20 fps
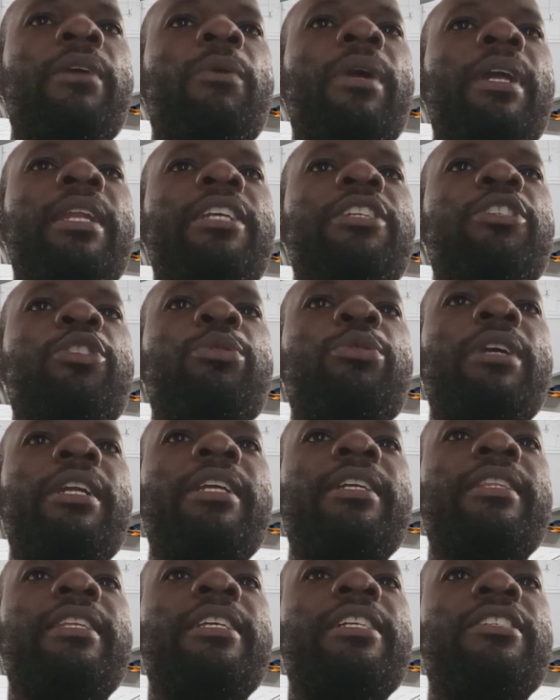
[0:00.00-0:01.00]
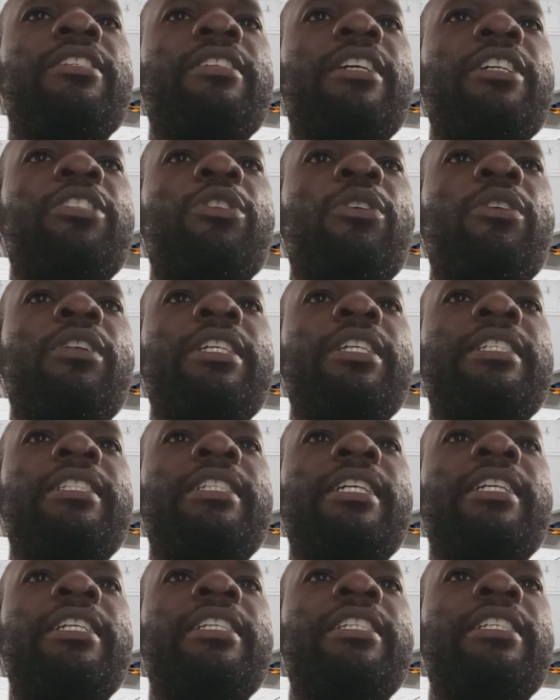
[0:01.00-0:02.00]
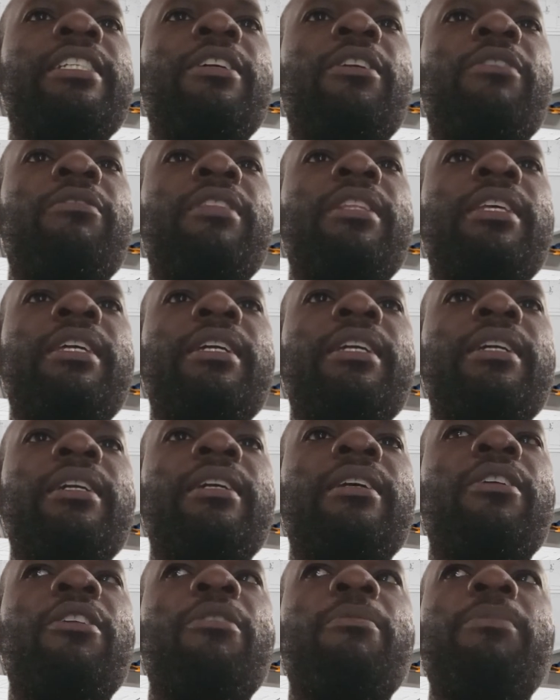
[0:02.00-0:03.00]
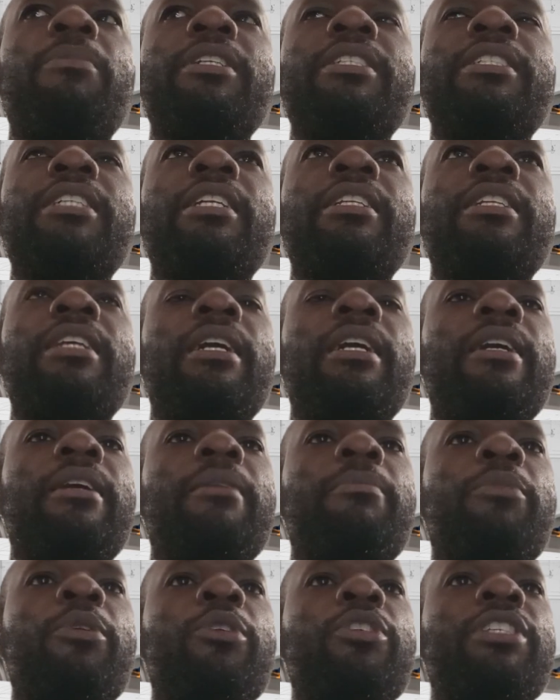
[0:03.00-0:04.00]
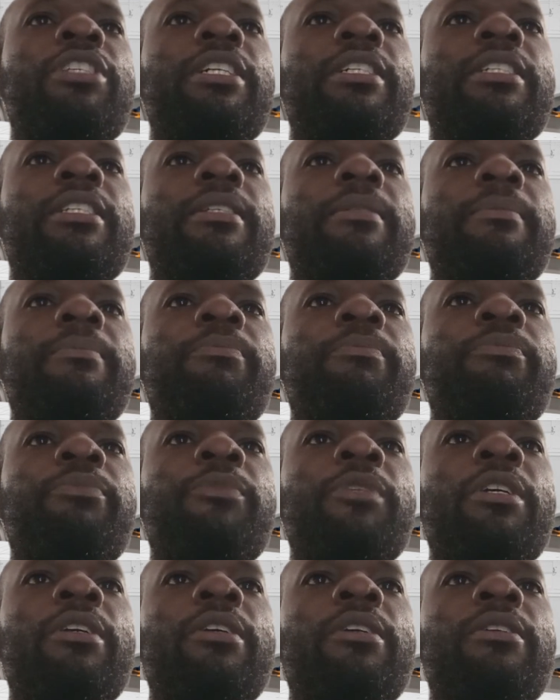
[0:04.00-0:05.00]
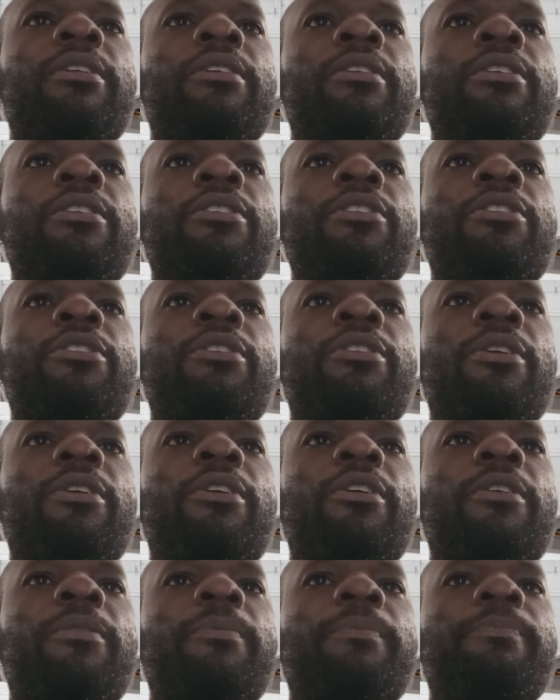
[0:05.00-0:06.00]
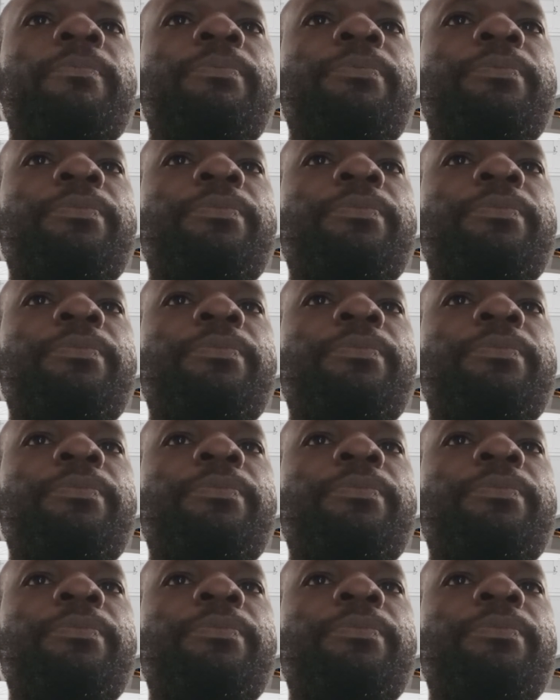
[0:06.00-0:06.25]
while ensuring the structural integrity of the completed project. So